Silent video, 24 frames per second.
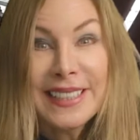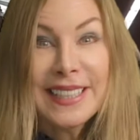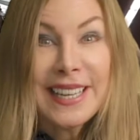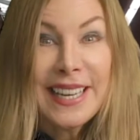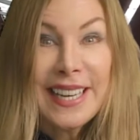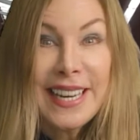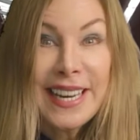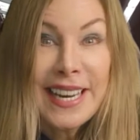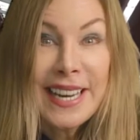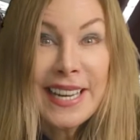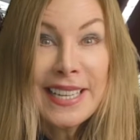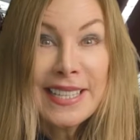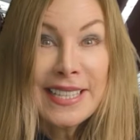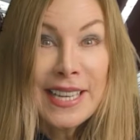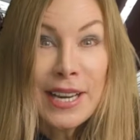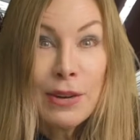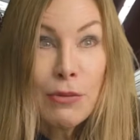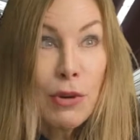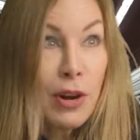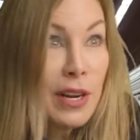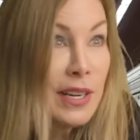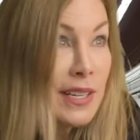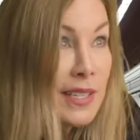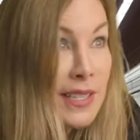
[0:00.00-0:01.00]
and I
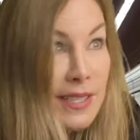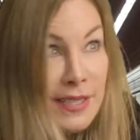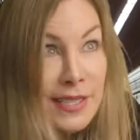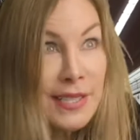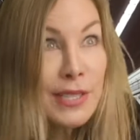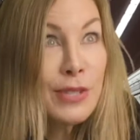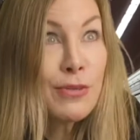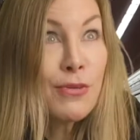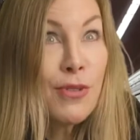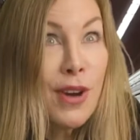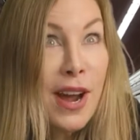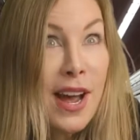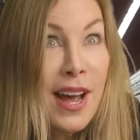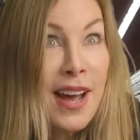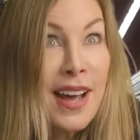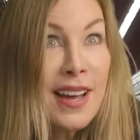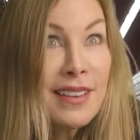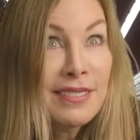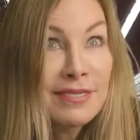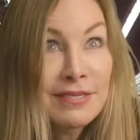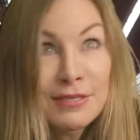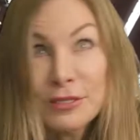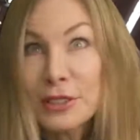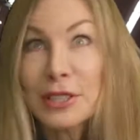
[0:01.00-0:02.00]
wanted a Syrah,
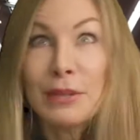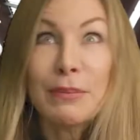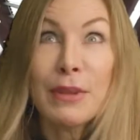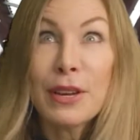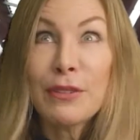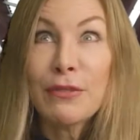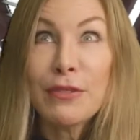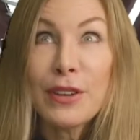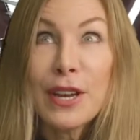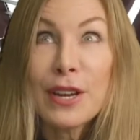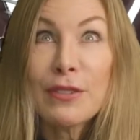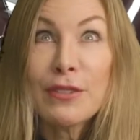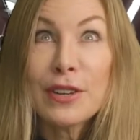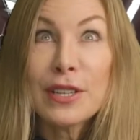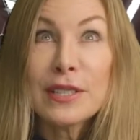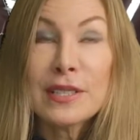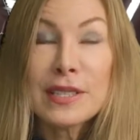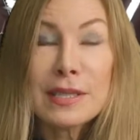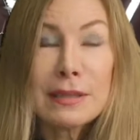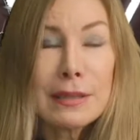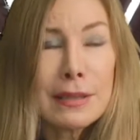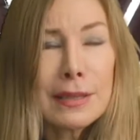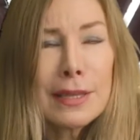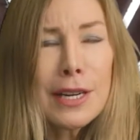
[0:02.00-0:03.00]
one of my
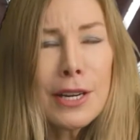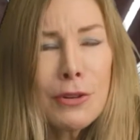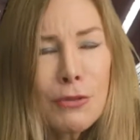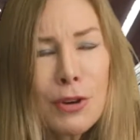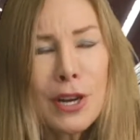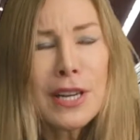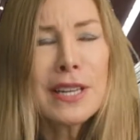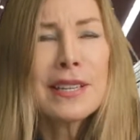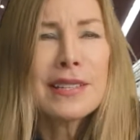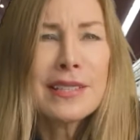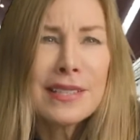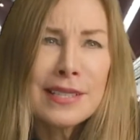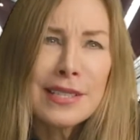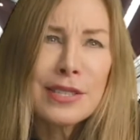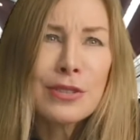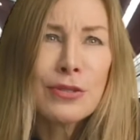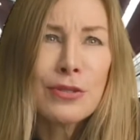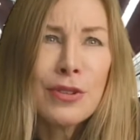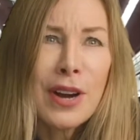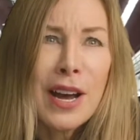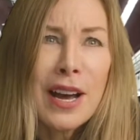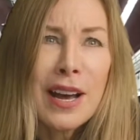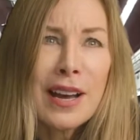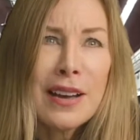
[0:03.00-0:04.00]
favorites, and I wanted a
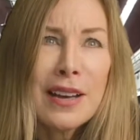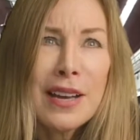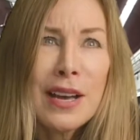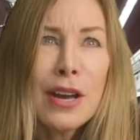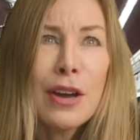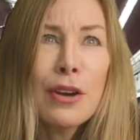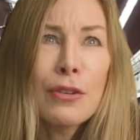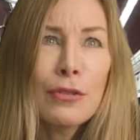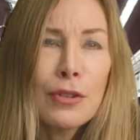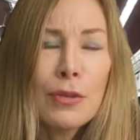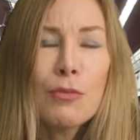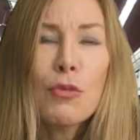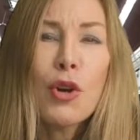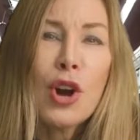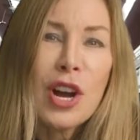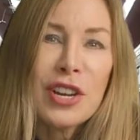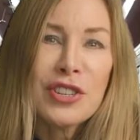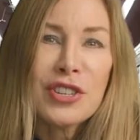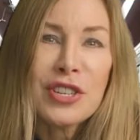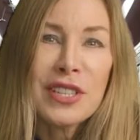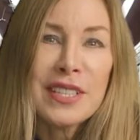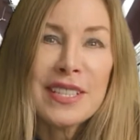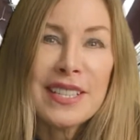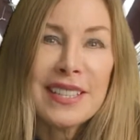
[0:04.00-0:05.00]
Syrah from
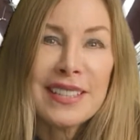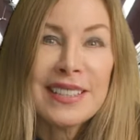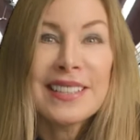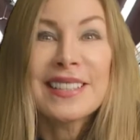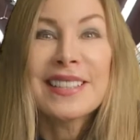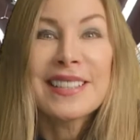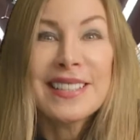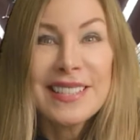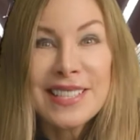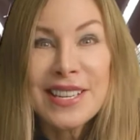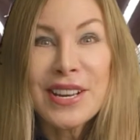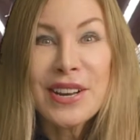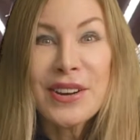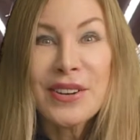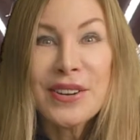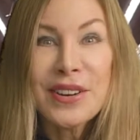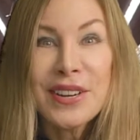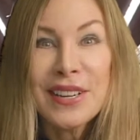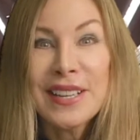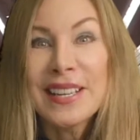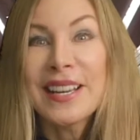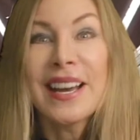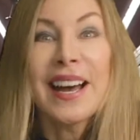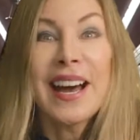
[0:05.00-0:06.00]
Washington. So
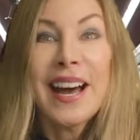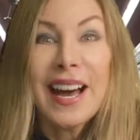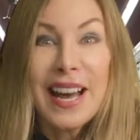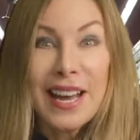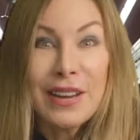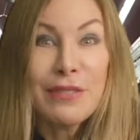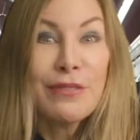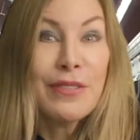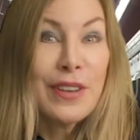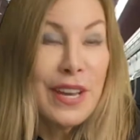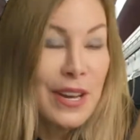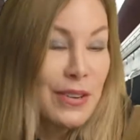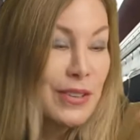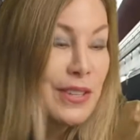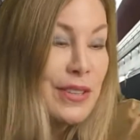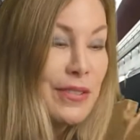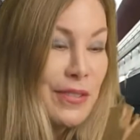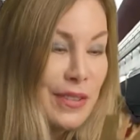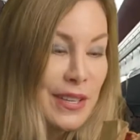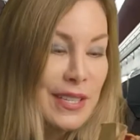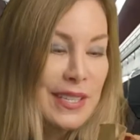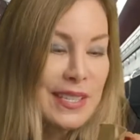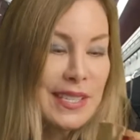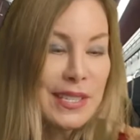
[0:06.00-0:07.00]
I found
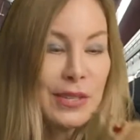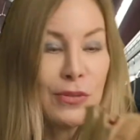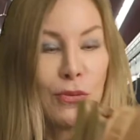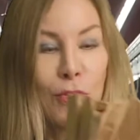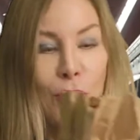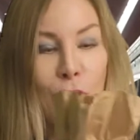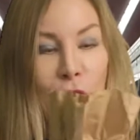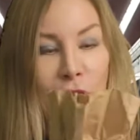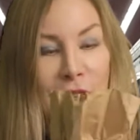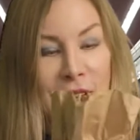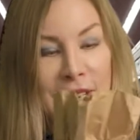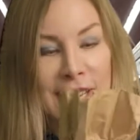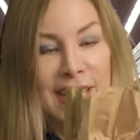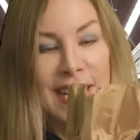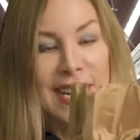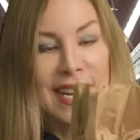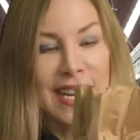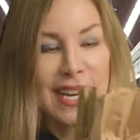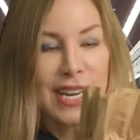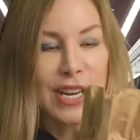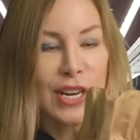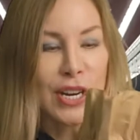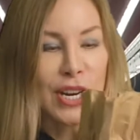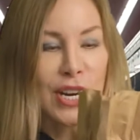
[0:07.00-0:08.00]
this one
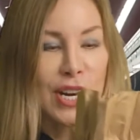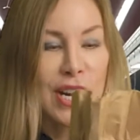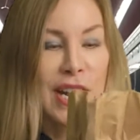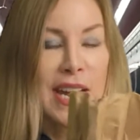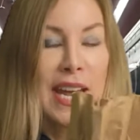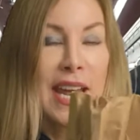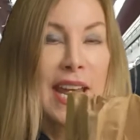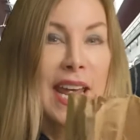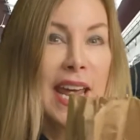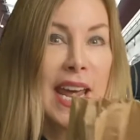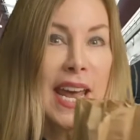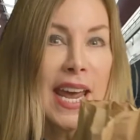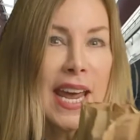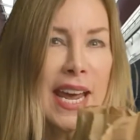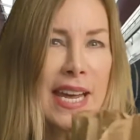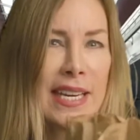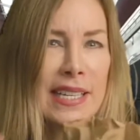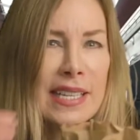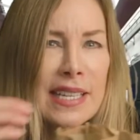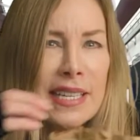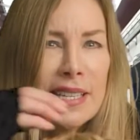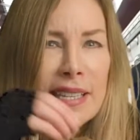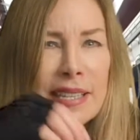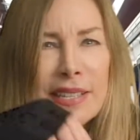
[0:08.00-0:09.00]
here, and
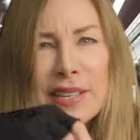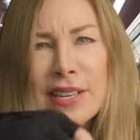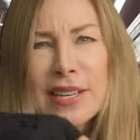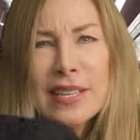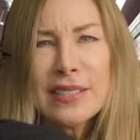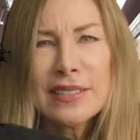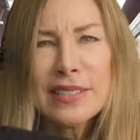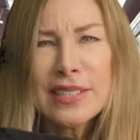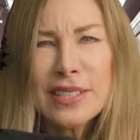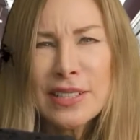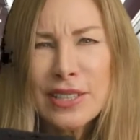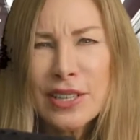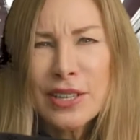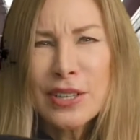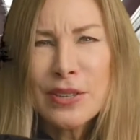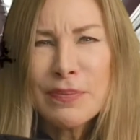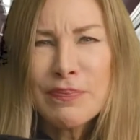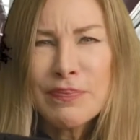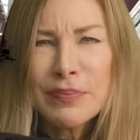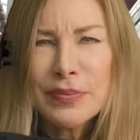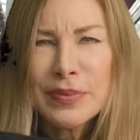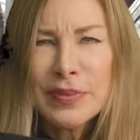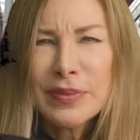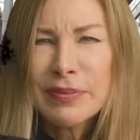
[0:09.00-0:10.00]
I thought,
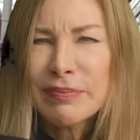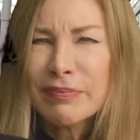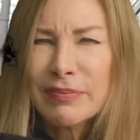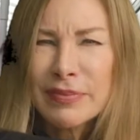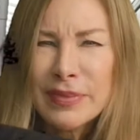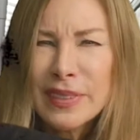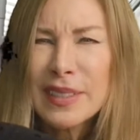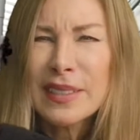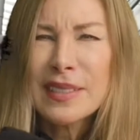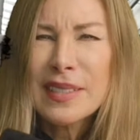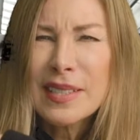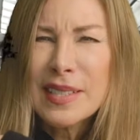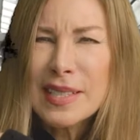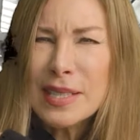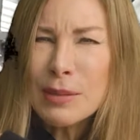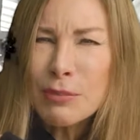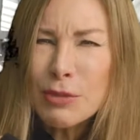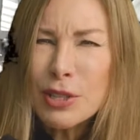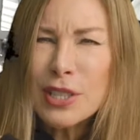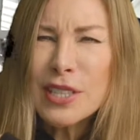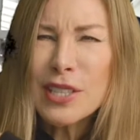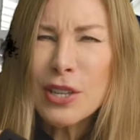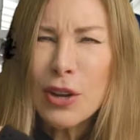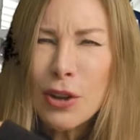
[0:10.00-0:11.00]

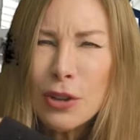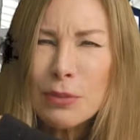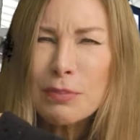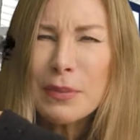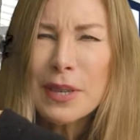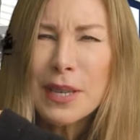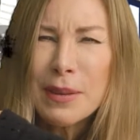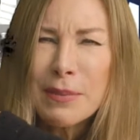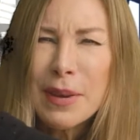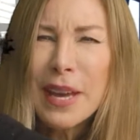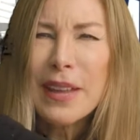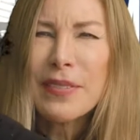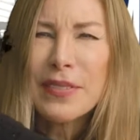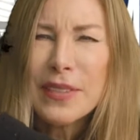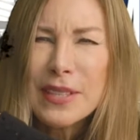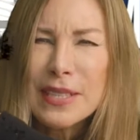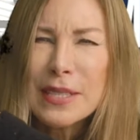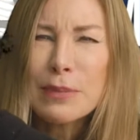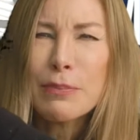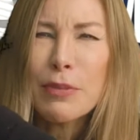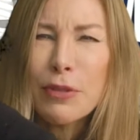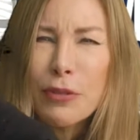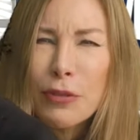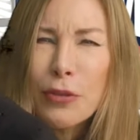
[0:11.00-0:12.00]
someone told me about
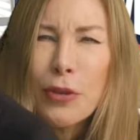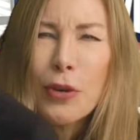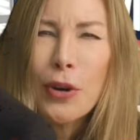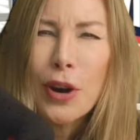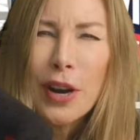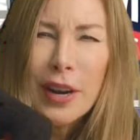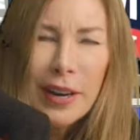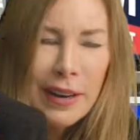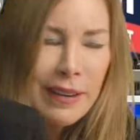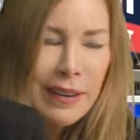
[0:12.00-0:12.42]
this before.